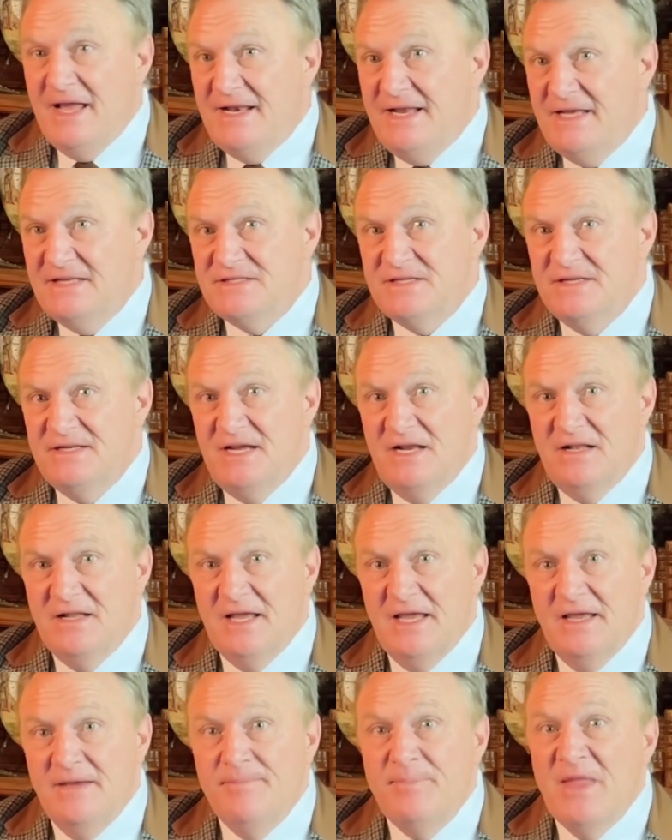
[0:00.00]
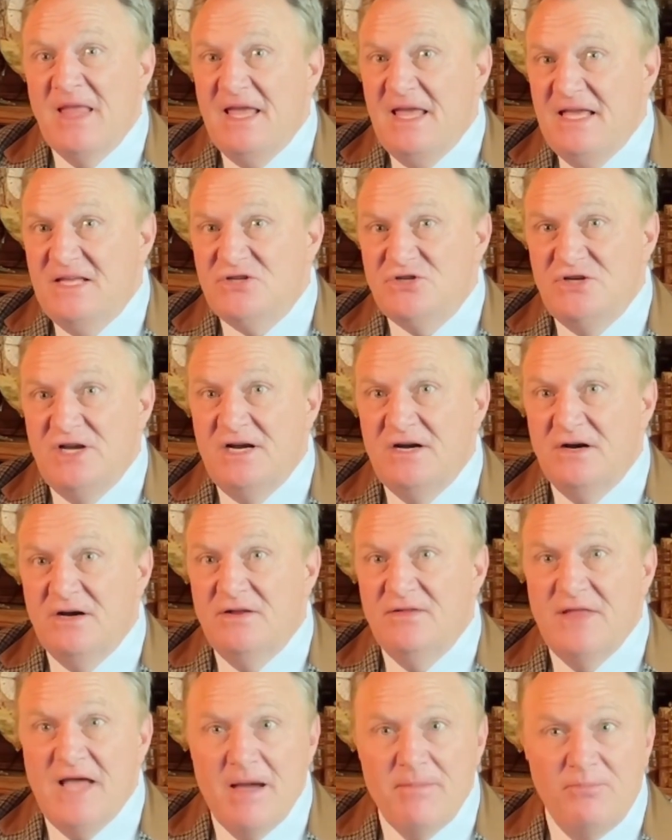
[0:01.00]
incidentally, each year
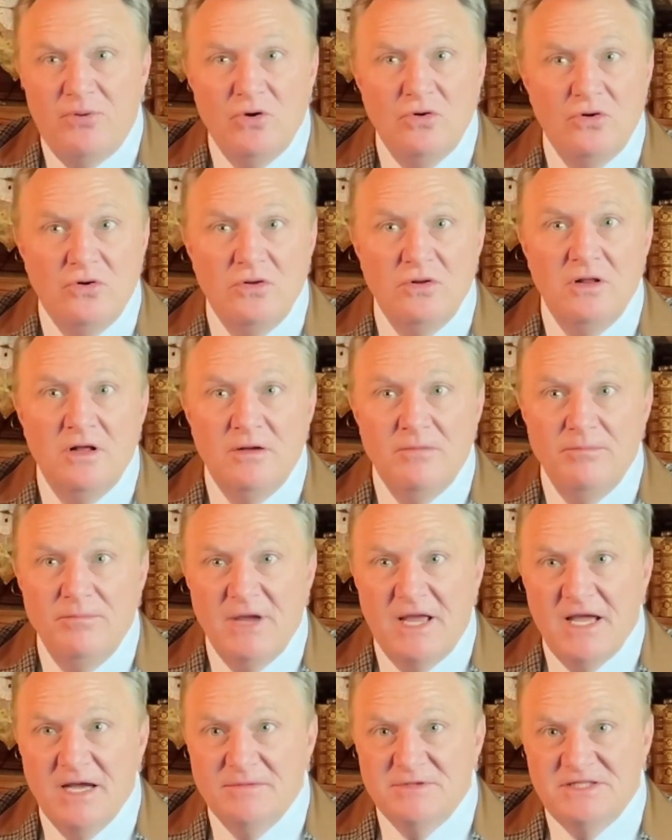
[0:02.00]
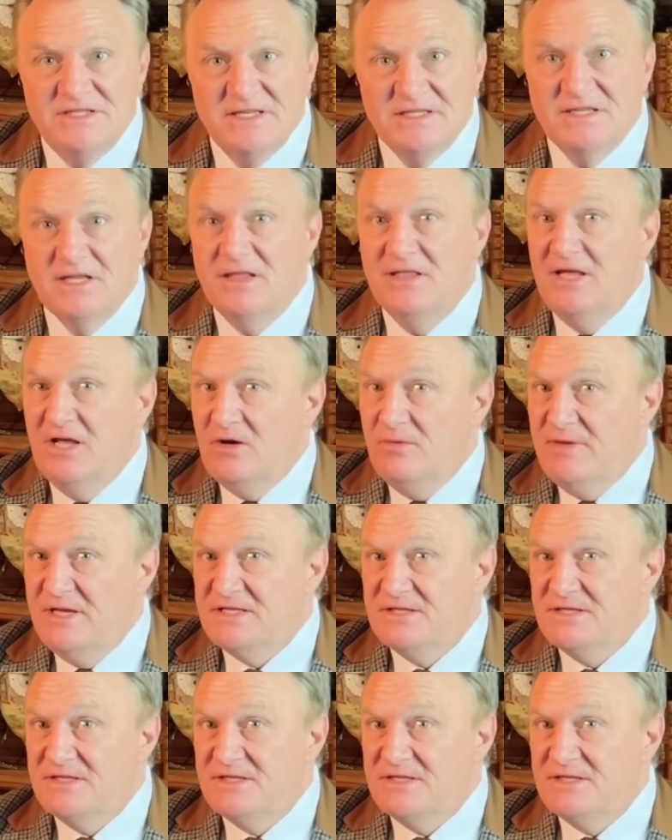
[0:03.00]
that pool becomes just a little bit